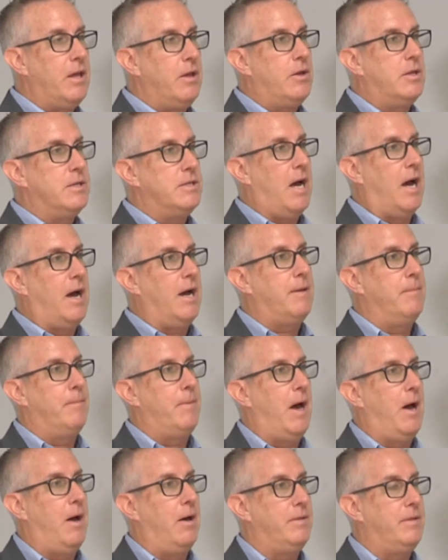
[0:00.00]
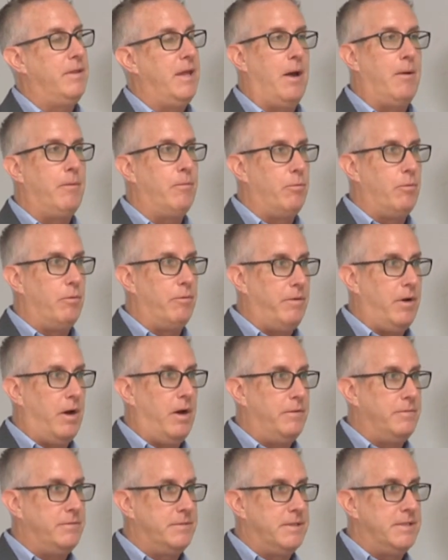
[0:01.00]
you can talk about that
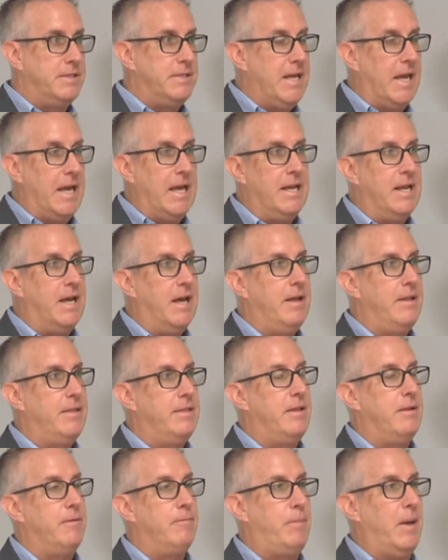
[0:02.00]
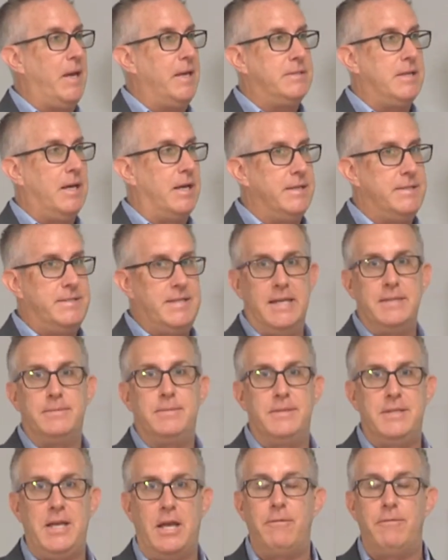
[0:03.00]
revolves data based on
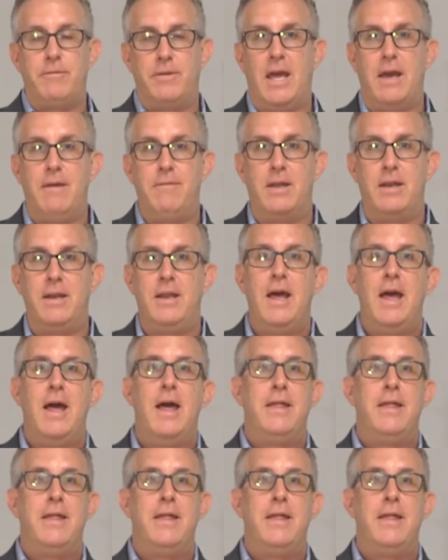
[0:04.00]
assessments that you've given,